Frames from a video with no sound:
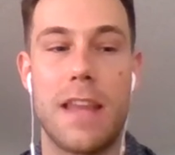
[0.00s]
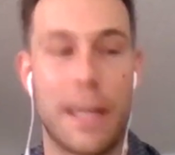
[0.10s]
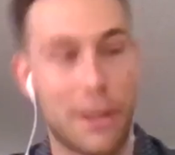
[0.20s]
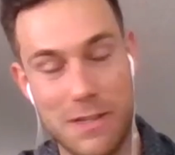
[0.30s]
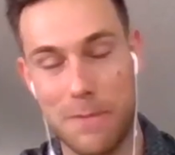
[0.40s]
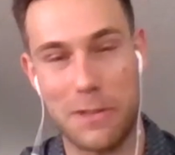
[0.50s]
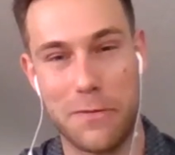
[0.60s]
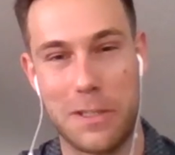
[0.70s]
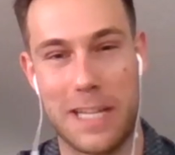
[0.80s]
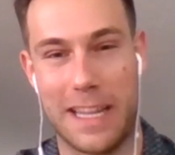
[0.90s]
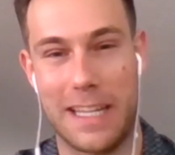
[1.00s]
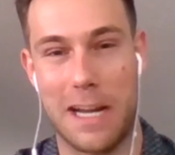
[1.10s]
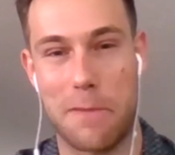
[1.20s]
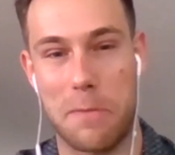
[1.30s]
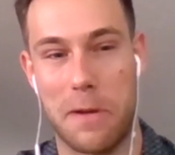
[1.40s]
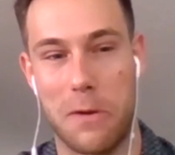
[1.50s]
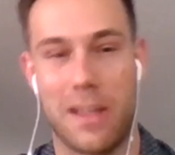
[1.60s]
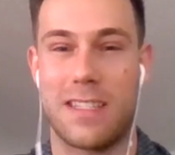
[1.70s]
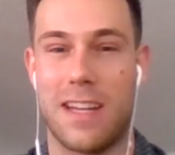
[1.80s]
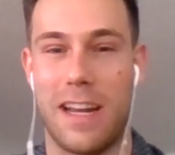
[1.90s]
Thank you so much for taking the time to be with
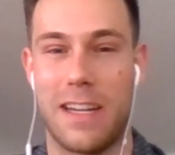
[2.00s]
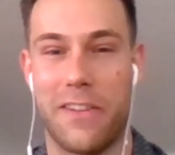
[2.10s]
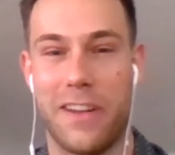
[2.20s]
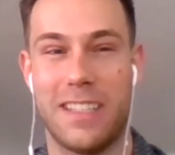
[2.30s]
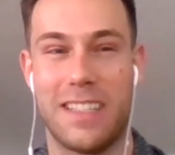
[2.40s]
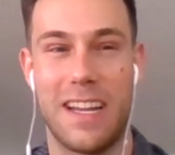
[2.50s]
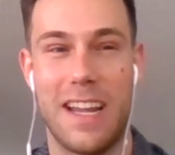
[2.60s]
us today, David.